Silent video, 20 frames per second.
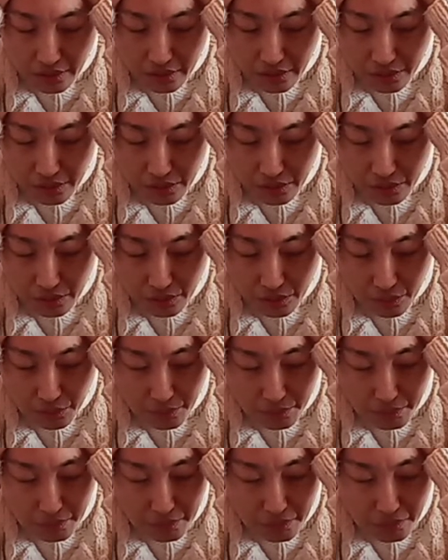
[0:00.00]

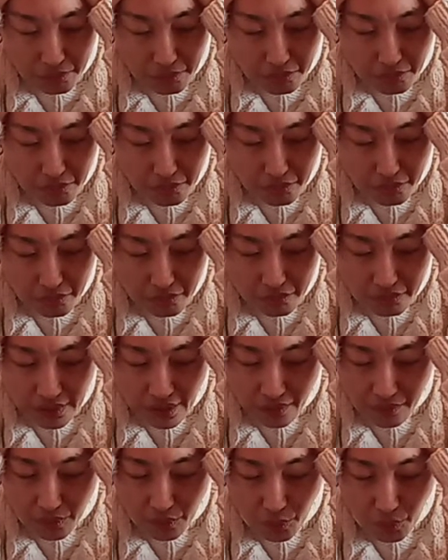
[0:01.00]
you
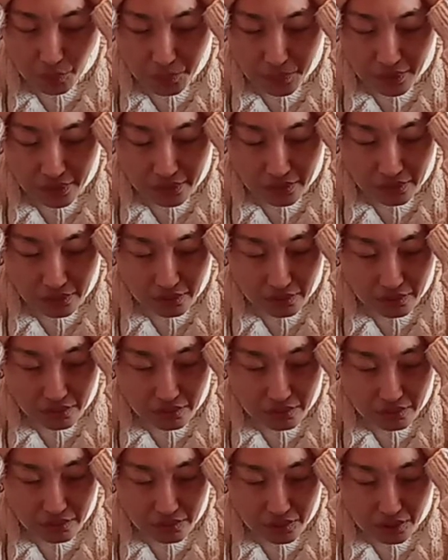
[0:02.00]
never open
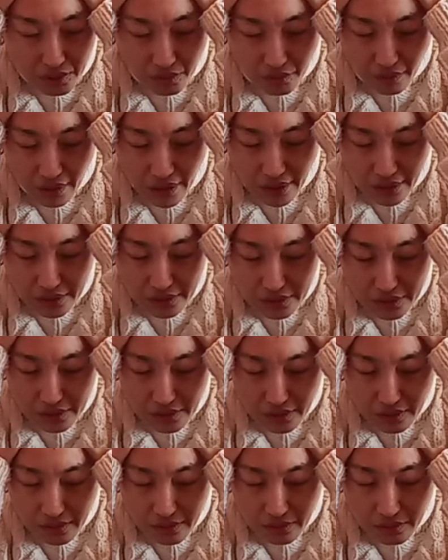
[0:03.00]
to the right.
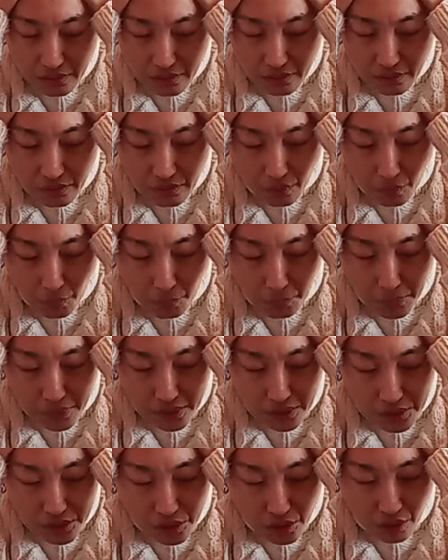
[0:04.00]
You open
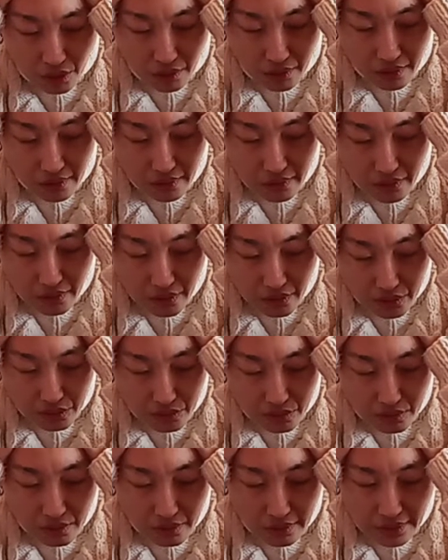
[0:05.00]
the jar
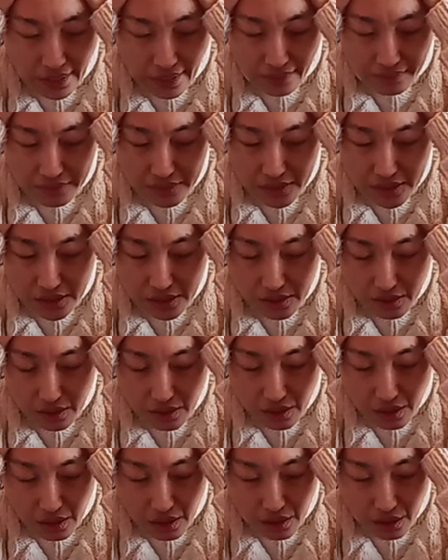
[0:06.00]
to the left.
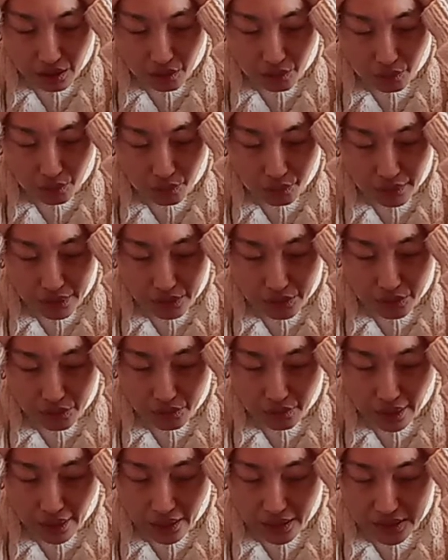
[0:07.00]
Or when
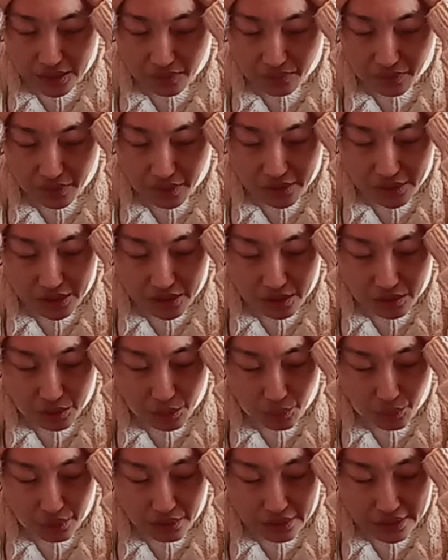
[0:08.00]
you actually flush the
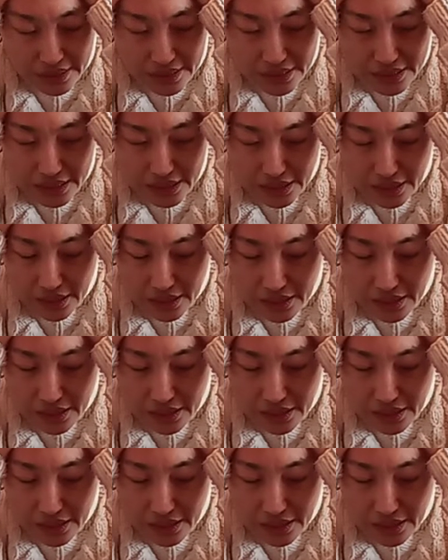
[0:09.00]
toilet,